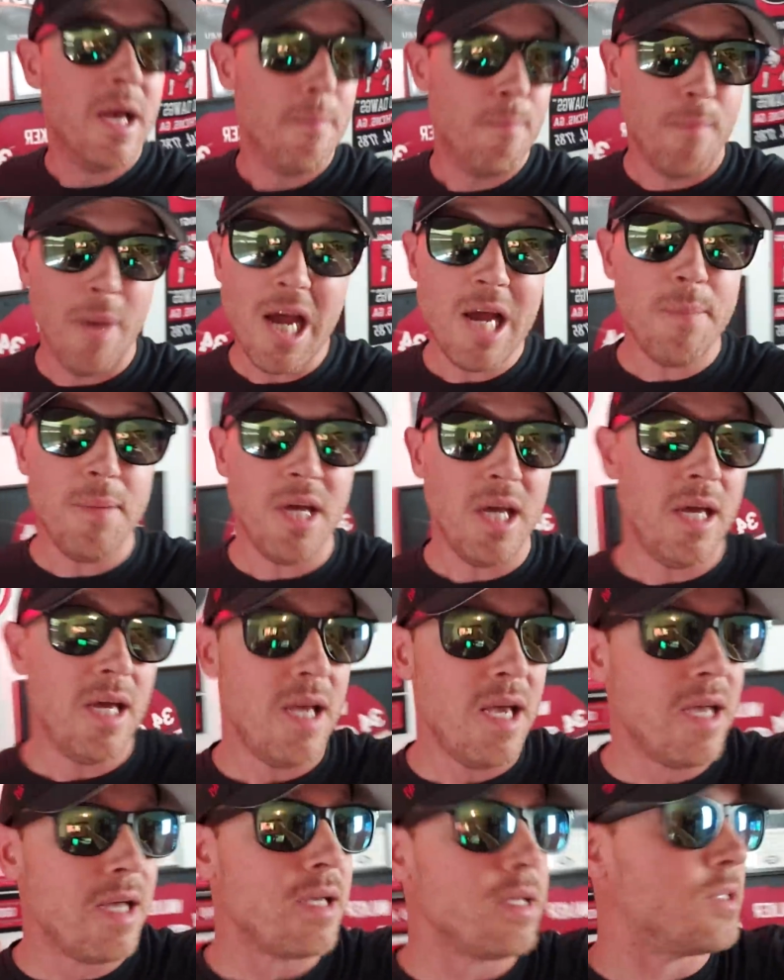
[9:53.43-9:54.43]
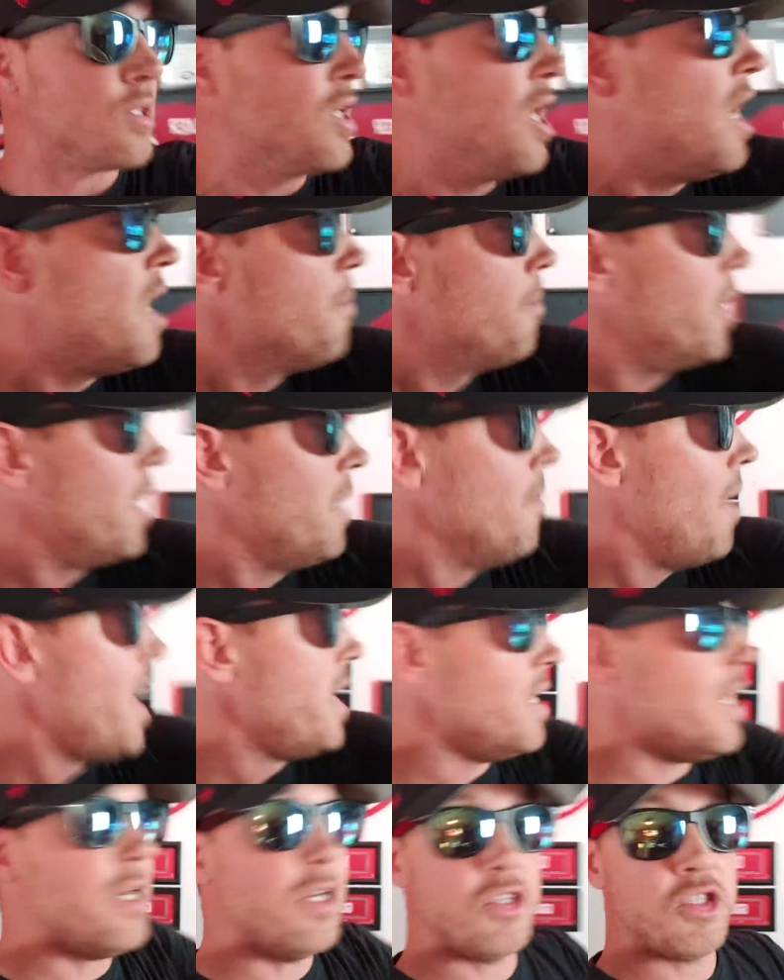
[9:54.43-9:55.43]
Maybe he is, But he
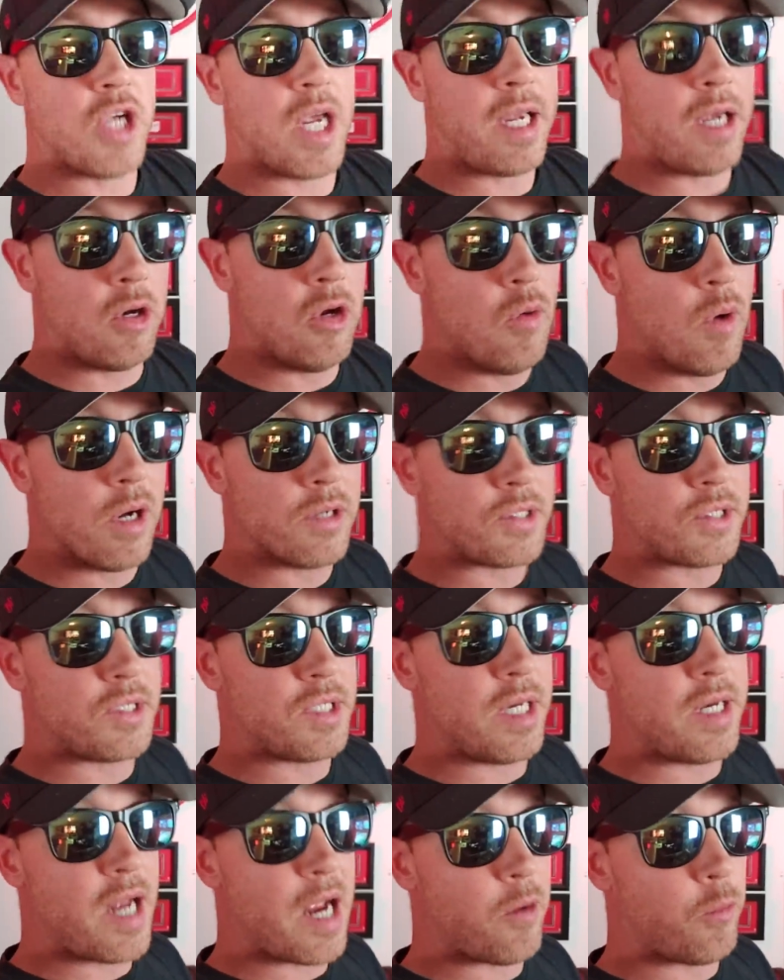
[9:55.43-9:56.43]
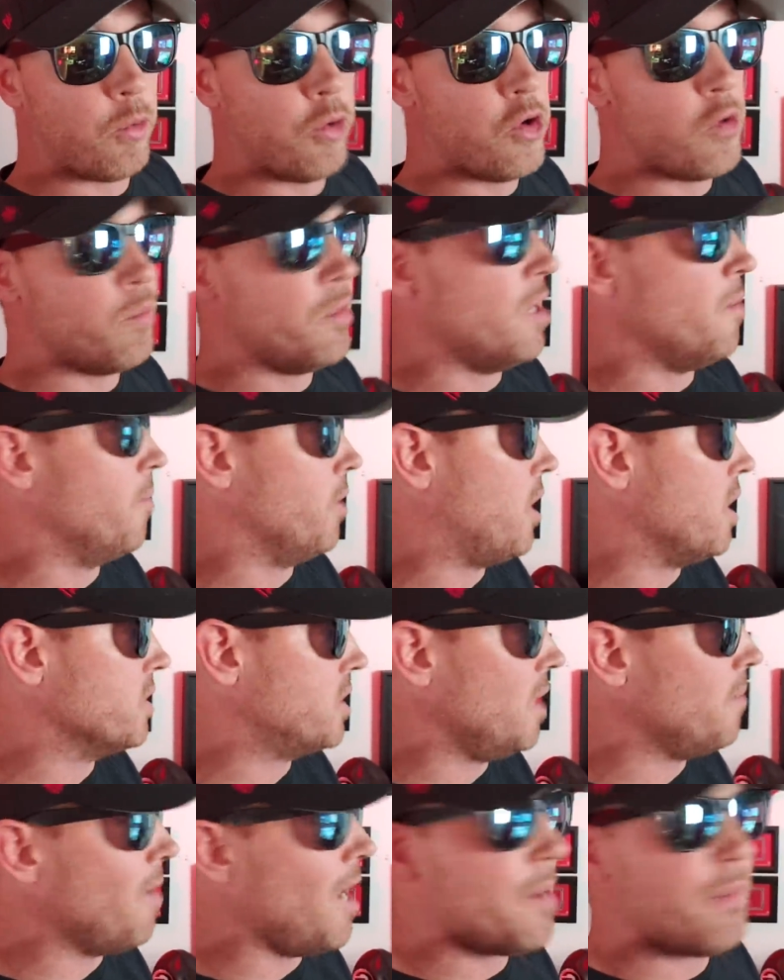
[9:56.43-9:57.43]
might need to check it. Who else is in that room then?
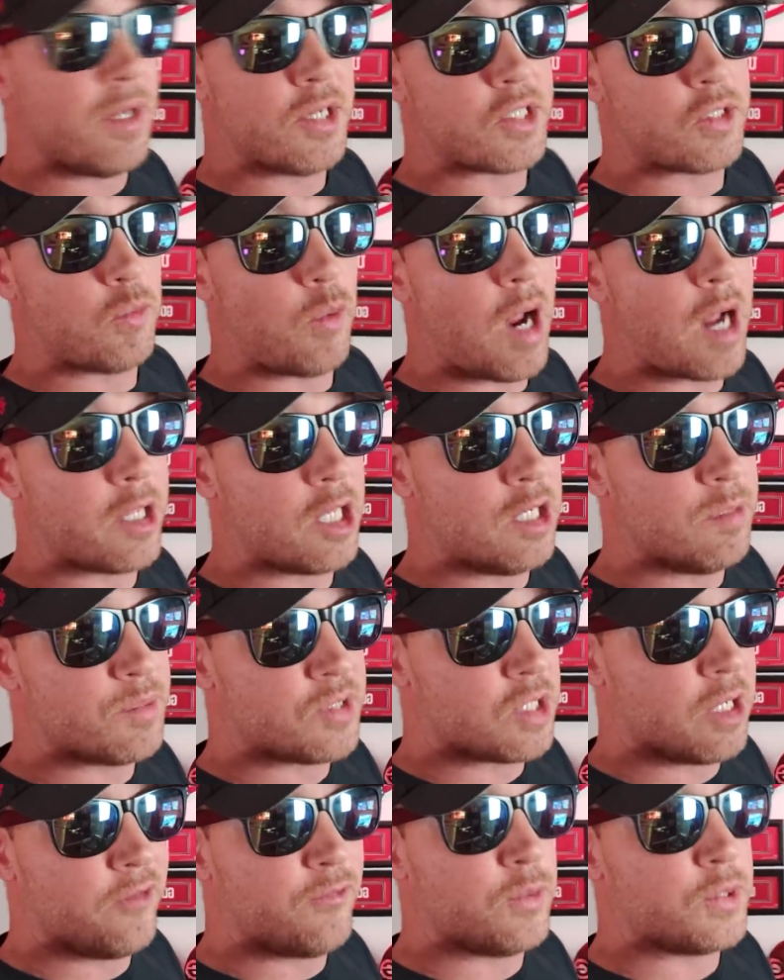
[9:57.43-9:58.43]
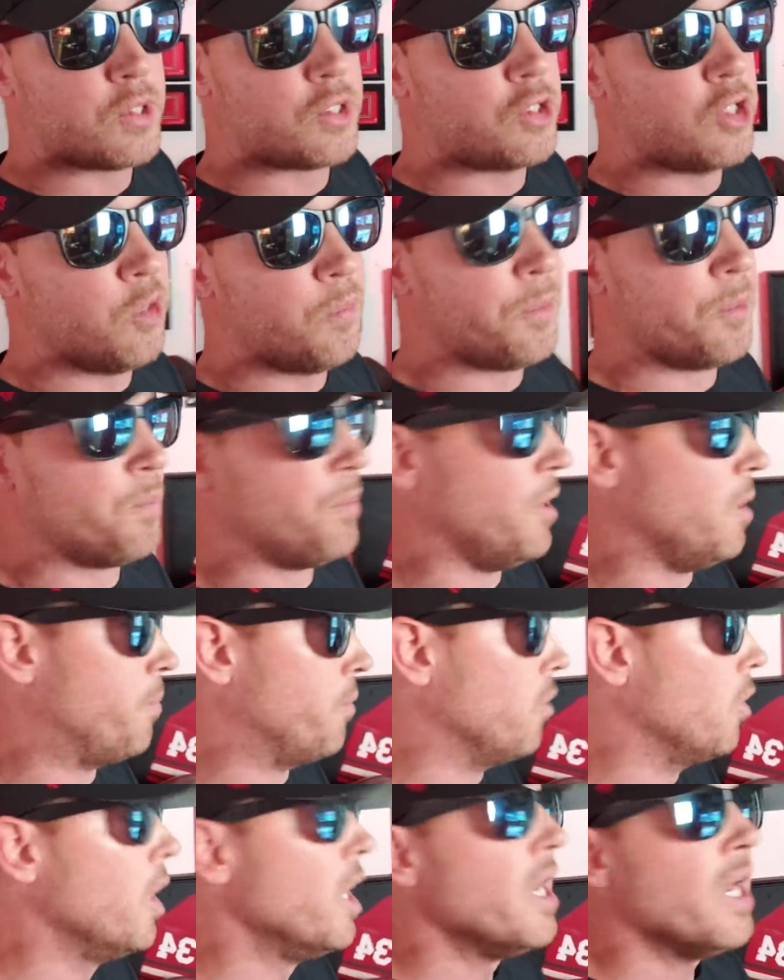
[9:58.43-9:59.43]
Because he might be surrounding himself with stupid
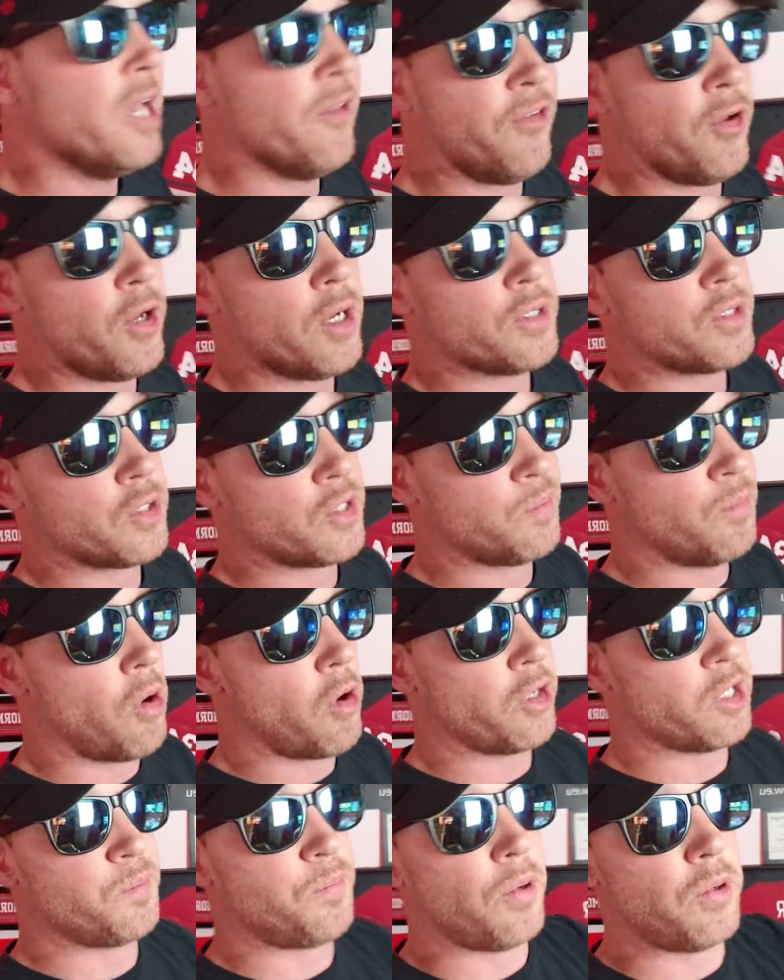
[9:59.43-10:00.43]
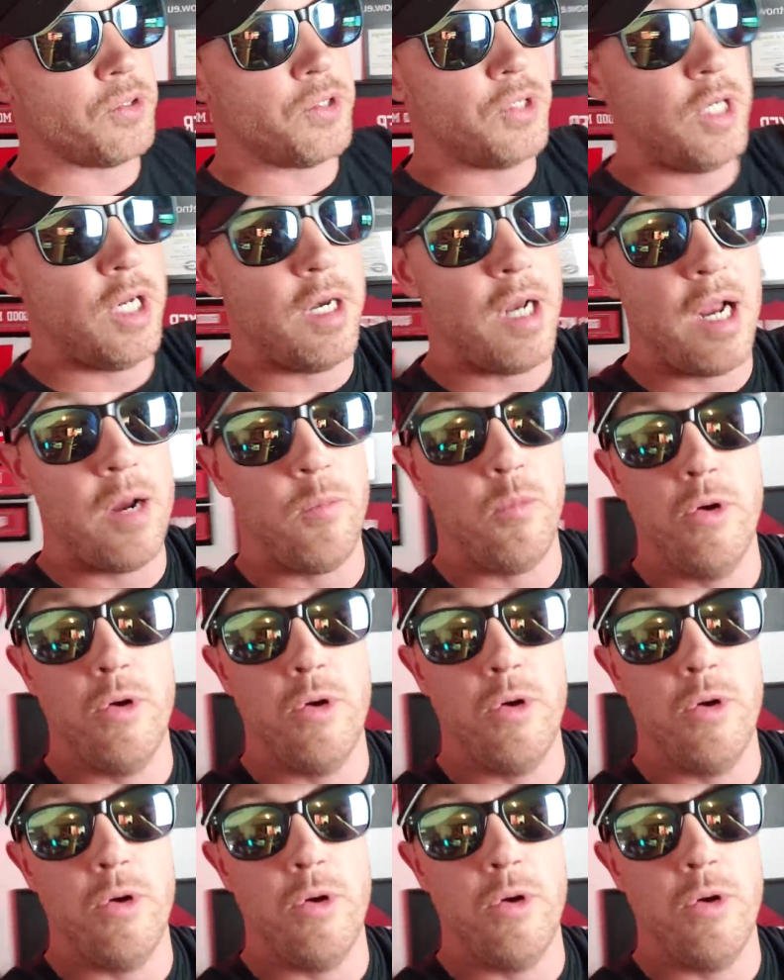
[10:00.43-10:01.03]
people if he's the smartest person in that